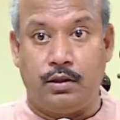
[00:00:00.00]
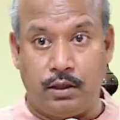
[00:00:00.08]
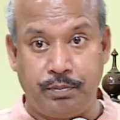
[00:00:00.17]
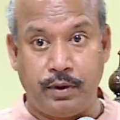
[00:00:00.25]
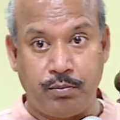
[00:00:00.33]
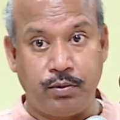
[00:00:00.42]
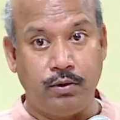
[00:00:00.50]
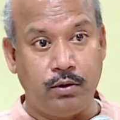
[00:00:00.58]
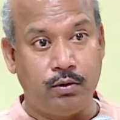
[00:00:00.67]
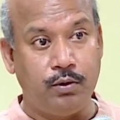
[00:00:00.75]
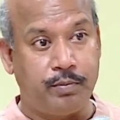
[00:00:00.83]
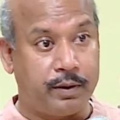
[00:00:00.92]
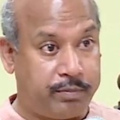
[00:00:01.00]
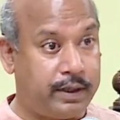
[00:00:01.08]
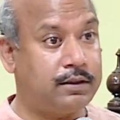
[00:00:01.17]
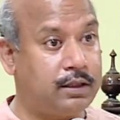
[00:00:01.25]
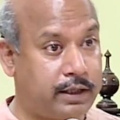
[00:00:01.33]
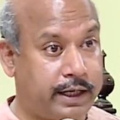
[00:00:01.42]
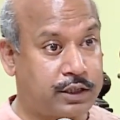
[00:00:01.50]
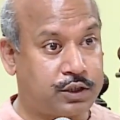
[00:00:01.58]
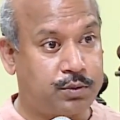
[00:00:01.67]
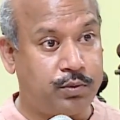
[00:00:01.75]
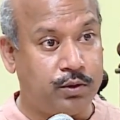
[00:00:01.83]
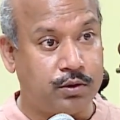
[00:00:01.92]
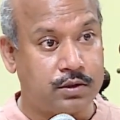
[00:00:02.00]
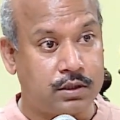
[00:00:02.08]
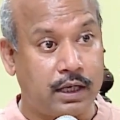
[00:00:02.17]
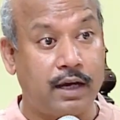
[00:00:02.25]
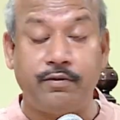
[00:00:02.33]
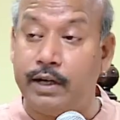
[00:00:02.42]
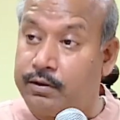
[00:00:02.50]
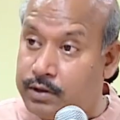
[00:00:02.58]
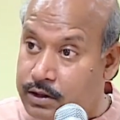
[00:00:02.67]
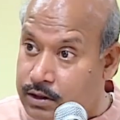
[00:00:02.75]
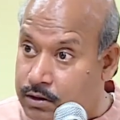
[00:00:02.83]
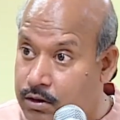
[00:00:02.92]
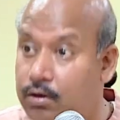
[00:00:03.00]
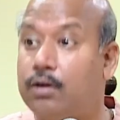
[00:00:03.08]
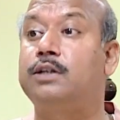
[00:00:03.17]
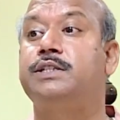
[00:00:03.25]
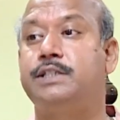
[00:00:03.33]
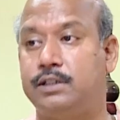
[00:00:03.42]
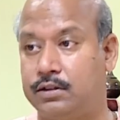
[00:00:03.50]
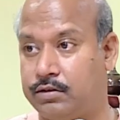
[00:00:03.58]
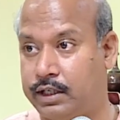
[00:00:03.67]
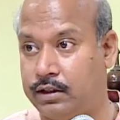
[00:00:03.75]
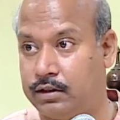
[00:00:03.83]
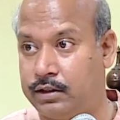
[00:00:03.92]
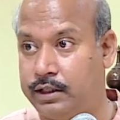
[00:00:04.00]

The people who prepare the textbooks have never taught children.